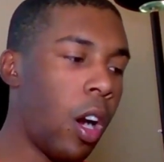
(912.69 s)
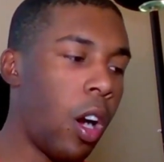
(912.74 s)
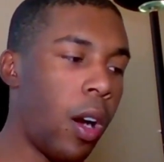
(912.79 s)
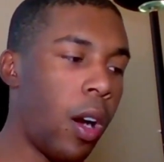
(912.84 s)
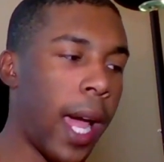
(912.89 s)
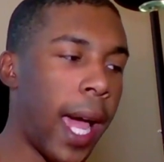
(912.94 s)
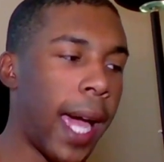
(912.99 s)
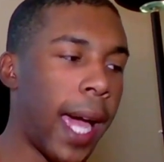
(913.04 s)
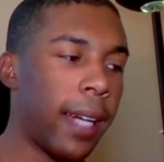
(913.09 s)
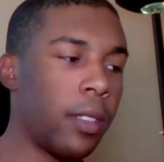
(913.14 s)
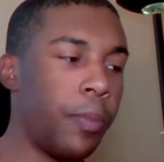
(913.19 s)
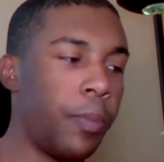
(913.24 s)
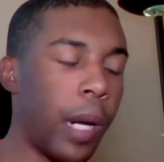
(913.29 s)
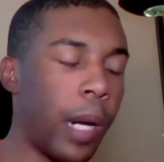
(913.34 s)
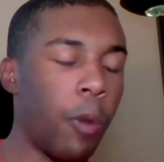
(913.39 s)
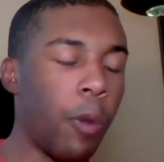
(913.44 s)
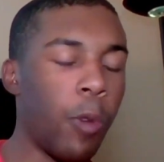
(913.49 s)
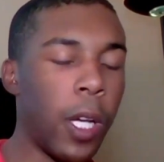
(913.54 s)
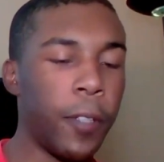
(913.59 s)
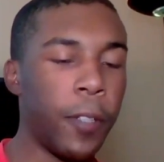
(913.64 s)
her ex,
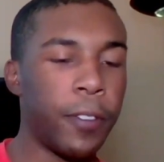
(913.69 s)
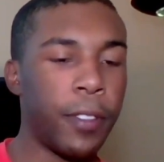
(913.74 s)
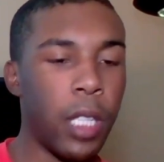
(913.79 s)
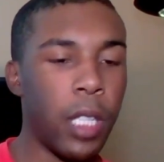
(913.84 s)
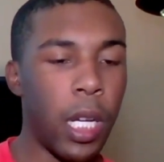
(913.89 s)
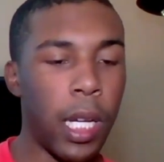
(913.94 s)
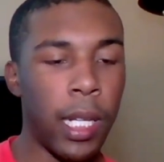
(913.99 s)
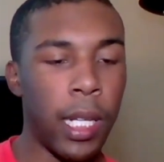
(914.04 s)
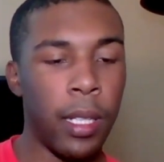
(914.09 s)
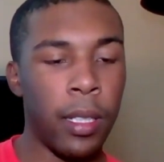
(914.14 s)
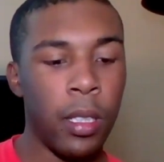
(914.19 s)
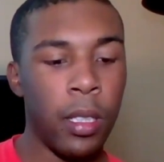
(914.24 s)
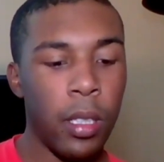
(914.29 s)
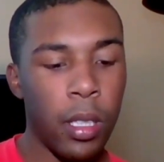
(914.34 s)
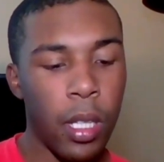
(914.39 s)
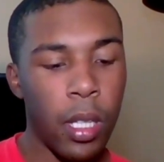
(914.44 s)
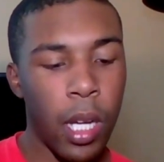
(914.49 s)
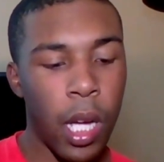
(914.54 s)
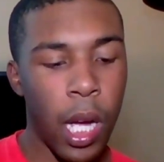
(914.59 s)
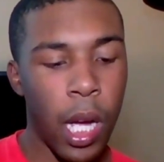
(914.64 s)
Brainwave's son.
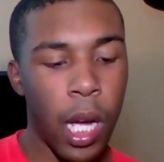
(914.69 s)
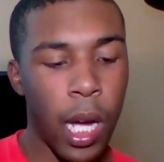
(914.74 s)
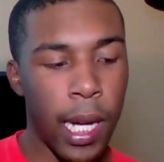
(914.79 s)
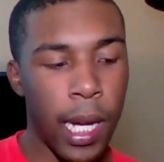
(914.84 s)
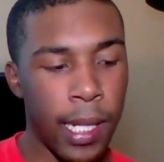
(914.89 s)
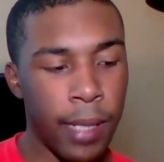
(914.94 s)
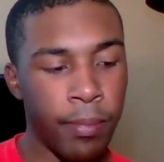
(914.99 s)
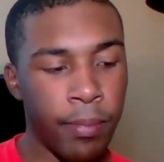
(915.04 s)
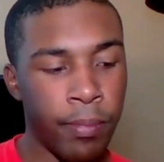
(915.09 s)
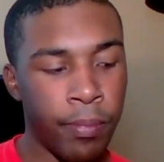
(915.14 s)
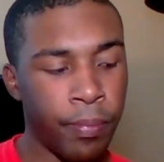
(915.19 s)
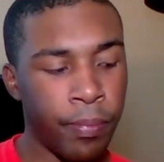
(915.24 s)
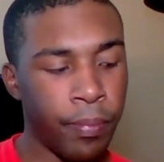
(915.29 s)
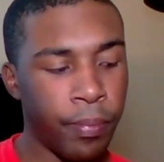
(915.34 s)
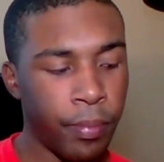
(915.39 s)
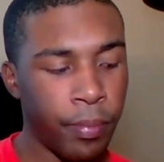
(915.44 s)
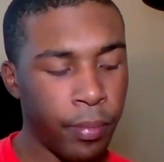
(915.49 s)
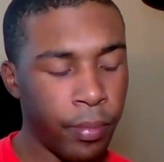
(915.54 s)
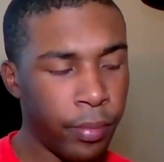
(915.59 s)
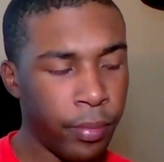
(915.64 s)
I